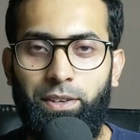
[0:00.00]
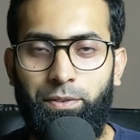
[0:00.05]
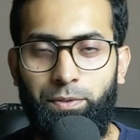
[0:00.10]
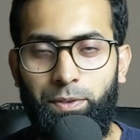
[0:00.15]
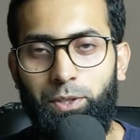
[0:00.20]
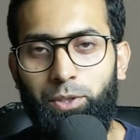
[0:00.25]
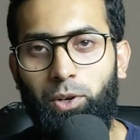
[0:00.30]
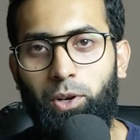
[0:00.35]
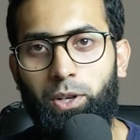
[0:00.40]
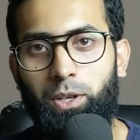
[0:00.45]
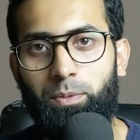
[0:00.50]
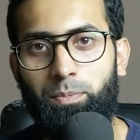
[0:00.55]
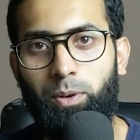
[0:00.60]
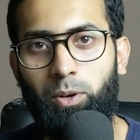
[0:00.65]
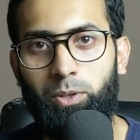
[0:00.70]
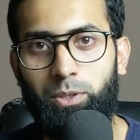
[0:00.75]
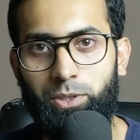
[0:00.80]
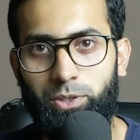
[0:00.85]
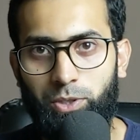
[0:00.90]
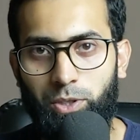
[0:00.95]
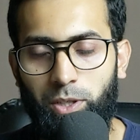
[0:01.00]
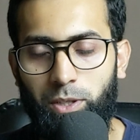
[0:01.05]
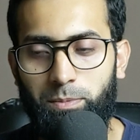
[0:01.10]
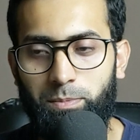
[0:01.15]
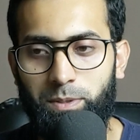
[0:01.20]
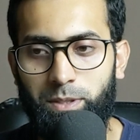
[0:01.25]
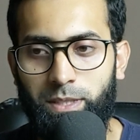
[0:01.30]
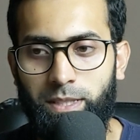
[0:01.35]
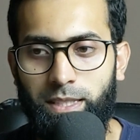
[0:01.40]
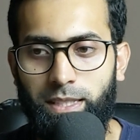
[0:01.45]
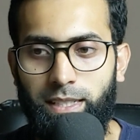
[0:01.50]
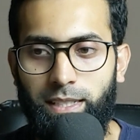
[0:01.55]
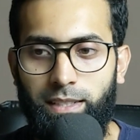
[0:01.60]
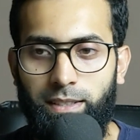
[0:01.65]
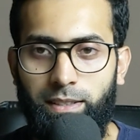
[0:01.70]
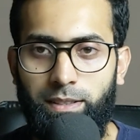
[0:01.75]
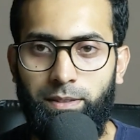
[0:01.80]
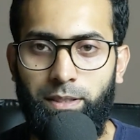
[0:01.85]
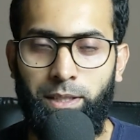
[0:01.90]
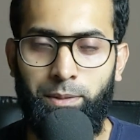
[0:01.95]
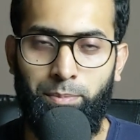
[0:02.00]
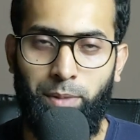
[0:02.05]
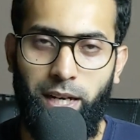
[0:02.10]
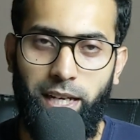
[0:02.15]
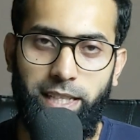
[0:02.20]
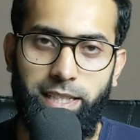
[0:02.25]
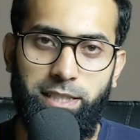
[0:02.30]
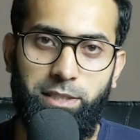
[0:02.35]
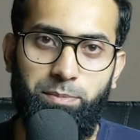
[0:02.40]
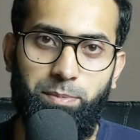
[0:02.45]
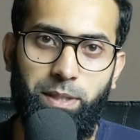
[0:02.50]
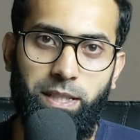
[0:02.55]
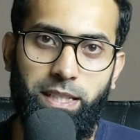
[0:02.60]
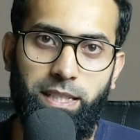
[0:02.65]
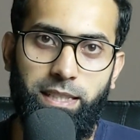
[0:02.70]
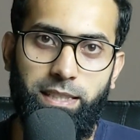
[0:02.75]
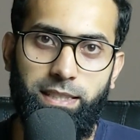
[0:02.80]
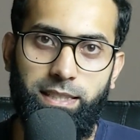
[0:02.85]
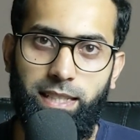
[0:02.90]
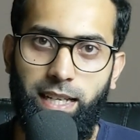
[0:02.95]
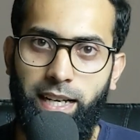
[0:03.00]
If you talk about jobs, in my experience,